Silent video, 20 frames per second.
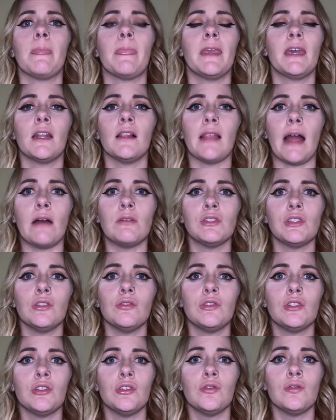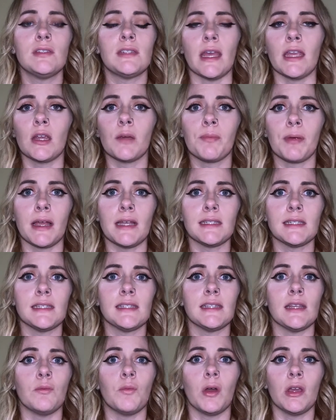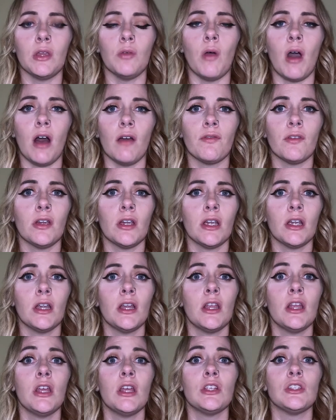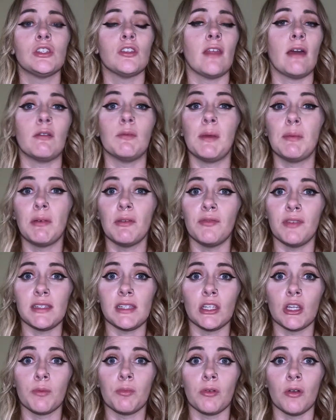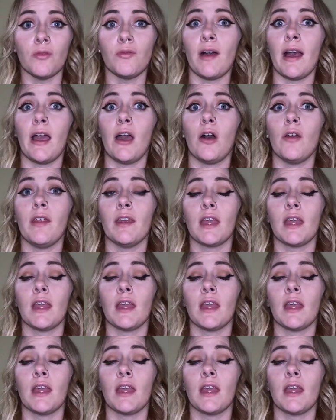it allows you to set your prices and what you offer so that when people visit your profile,